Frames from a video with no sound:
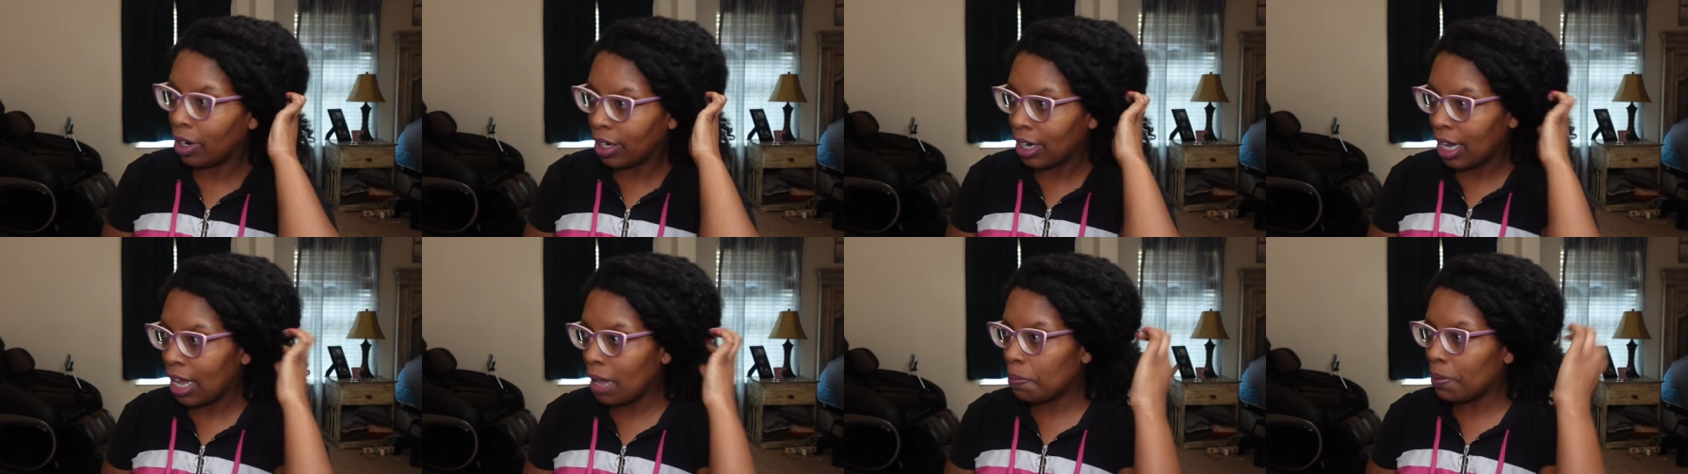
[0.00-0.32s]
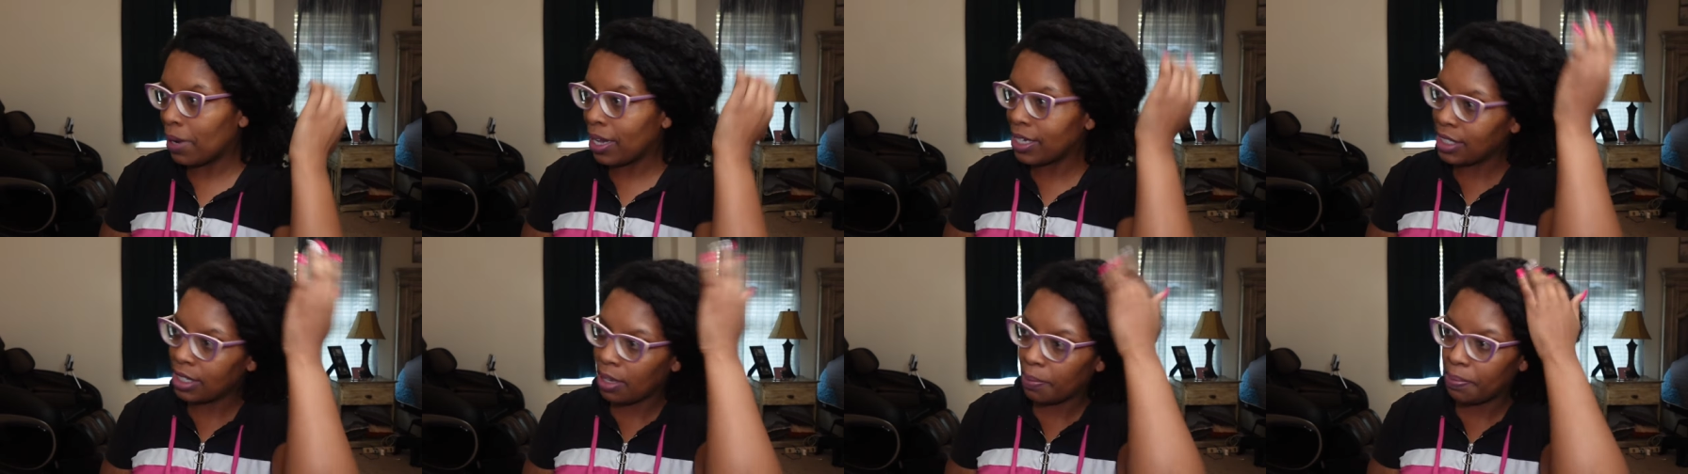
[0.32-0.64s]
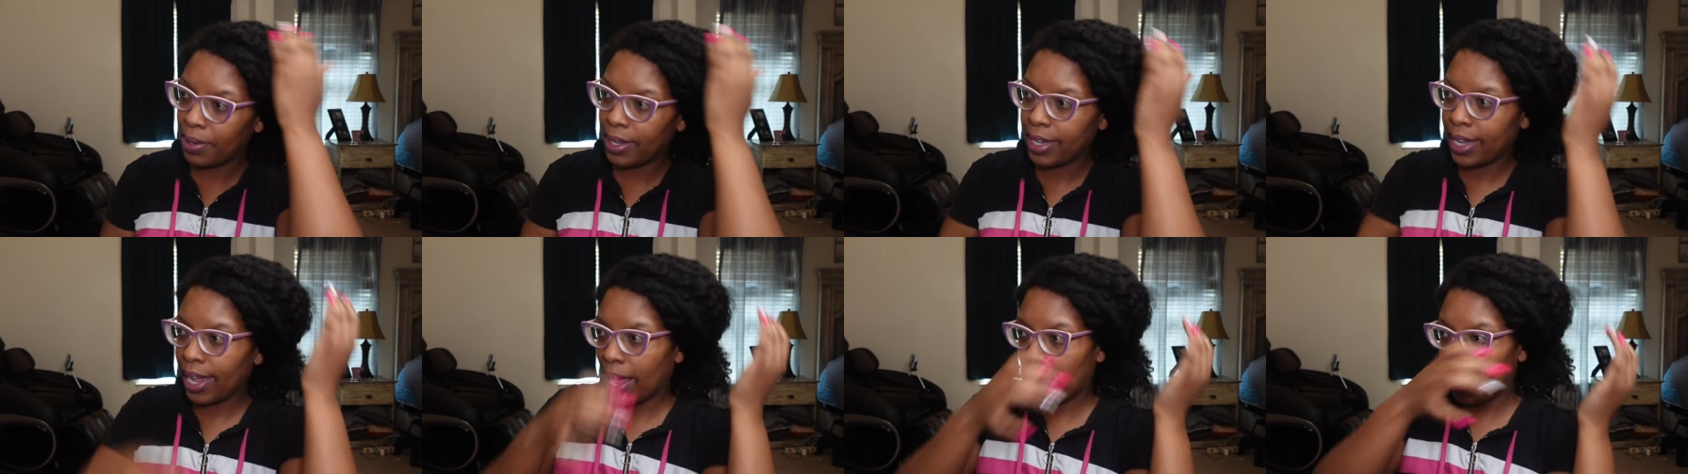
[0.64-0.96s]
He plays the
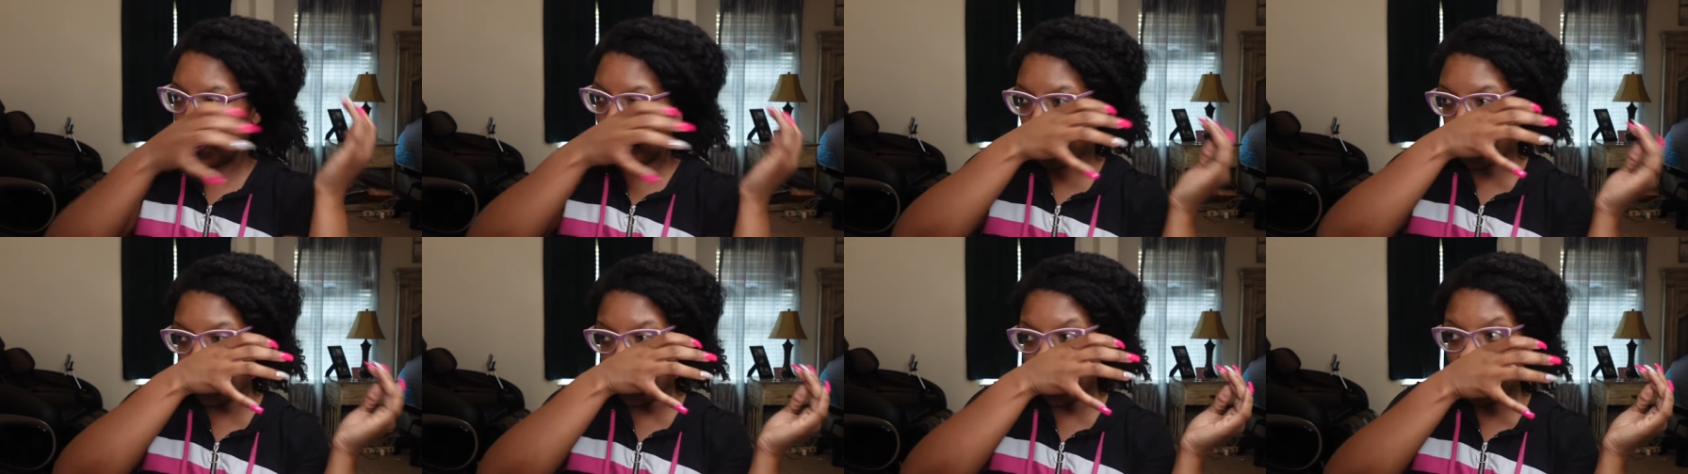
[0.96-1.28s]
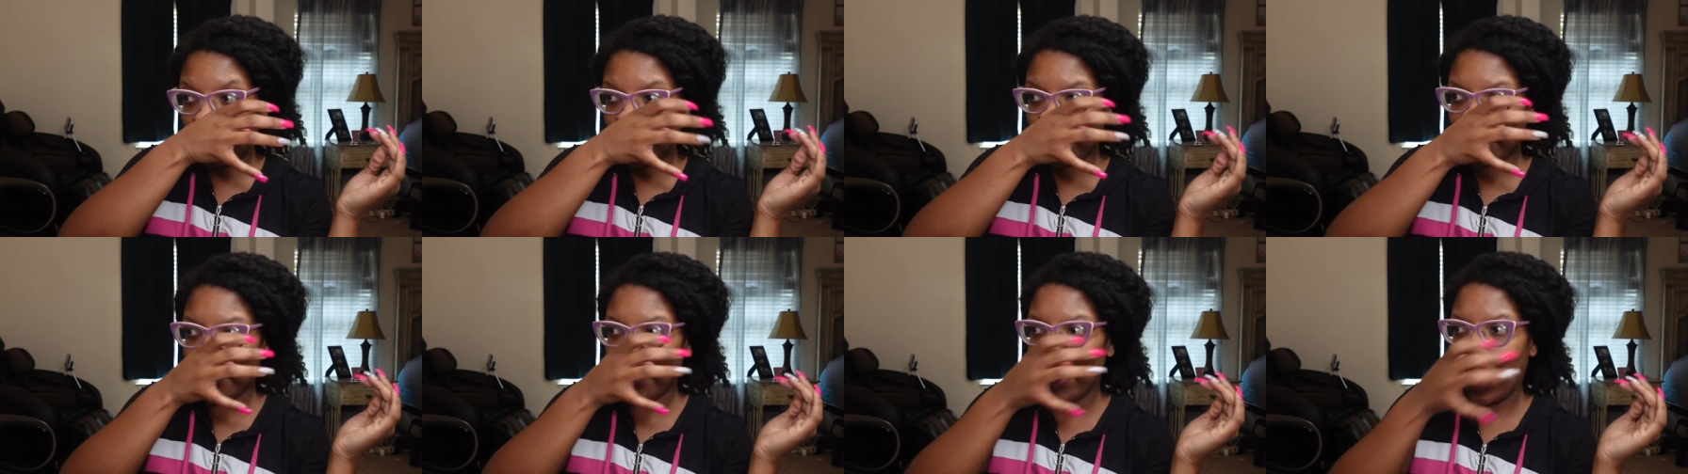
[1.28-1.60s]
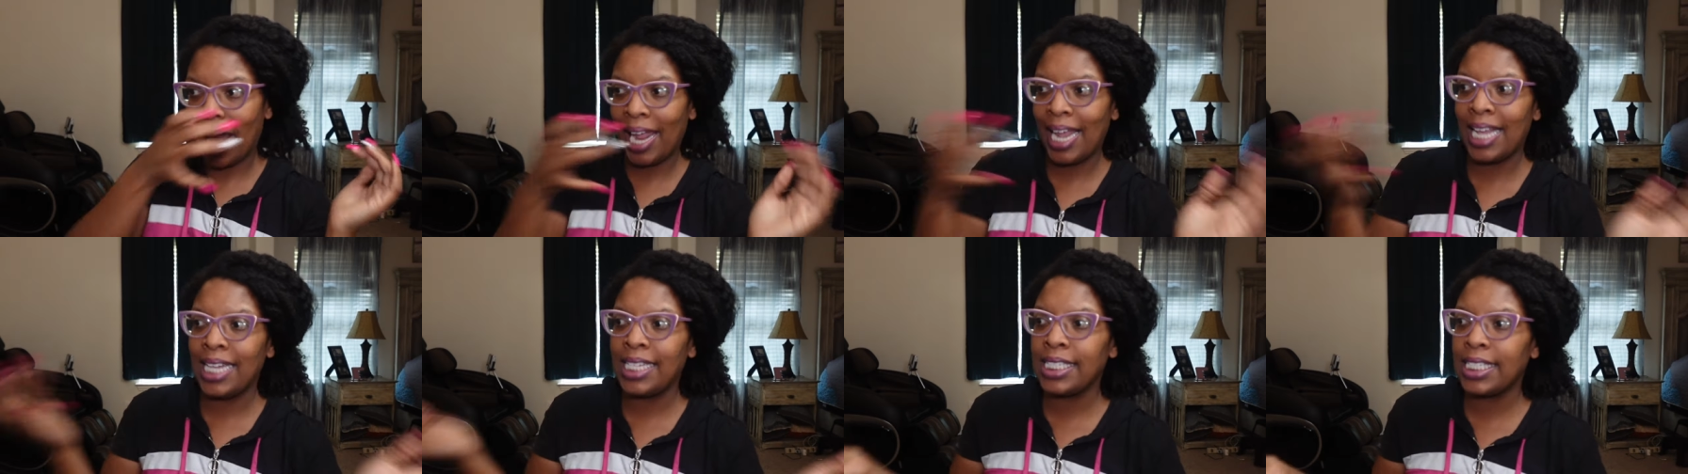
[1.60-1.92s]
piano
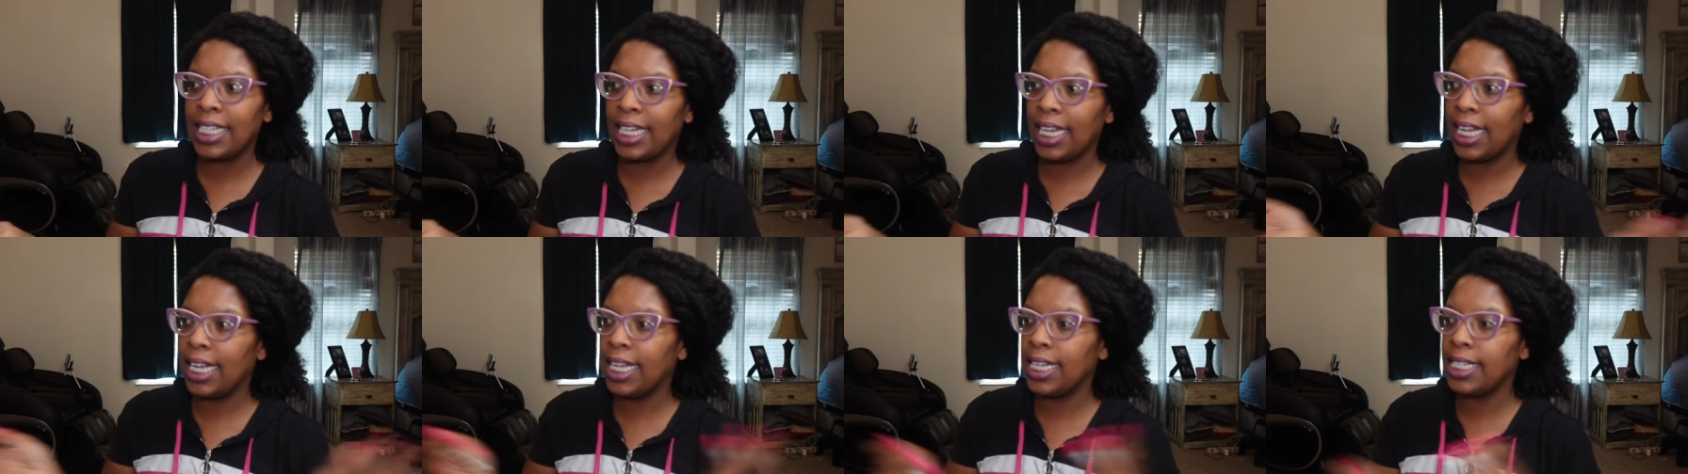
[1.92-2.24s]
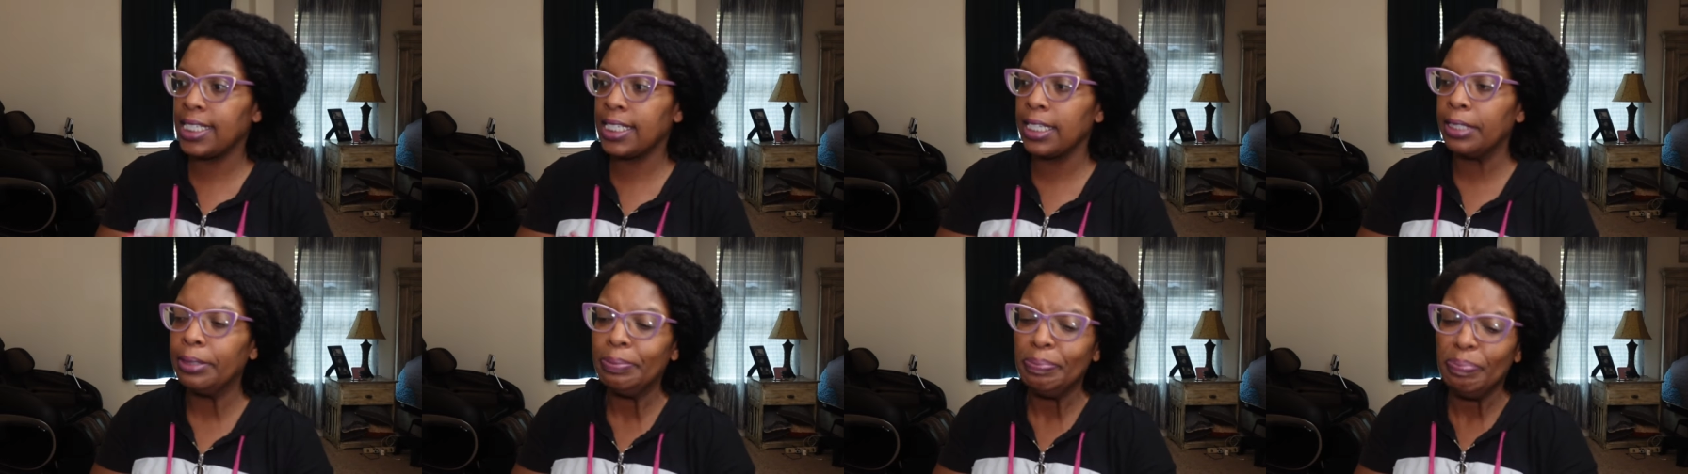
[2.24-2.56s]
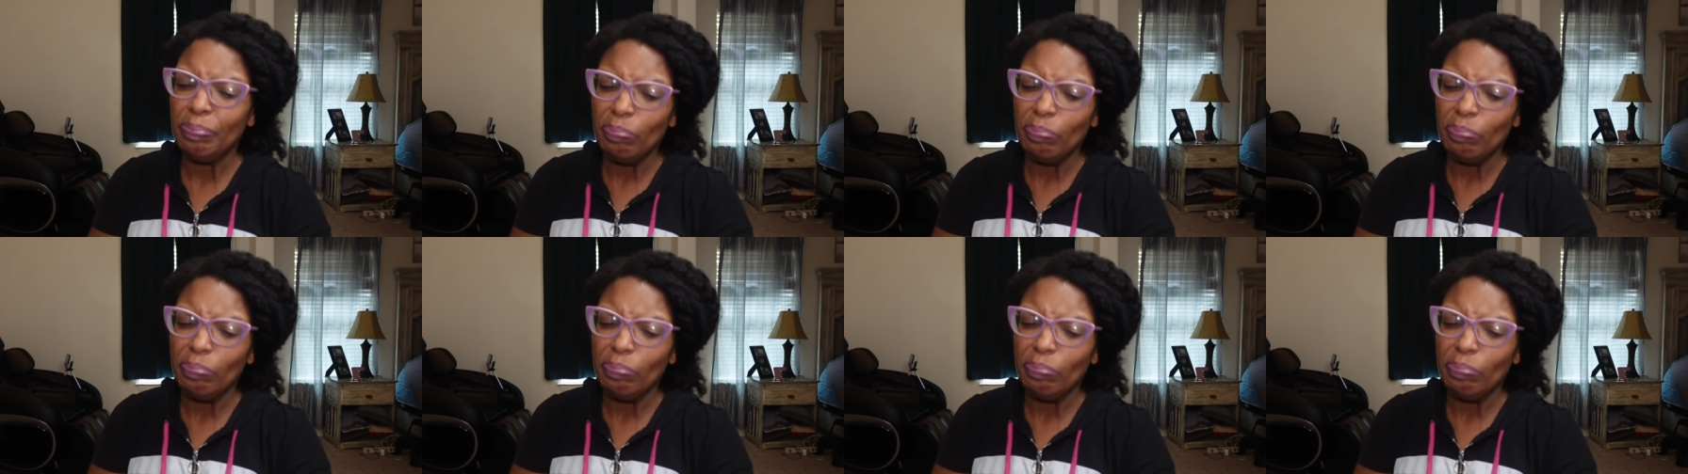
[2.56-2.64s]
and he sings.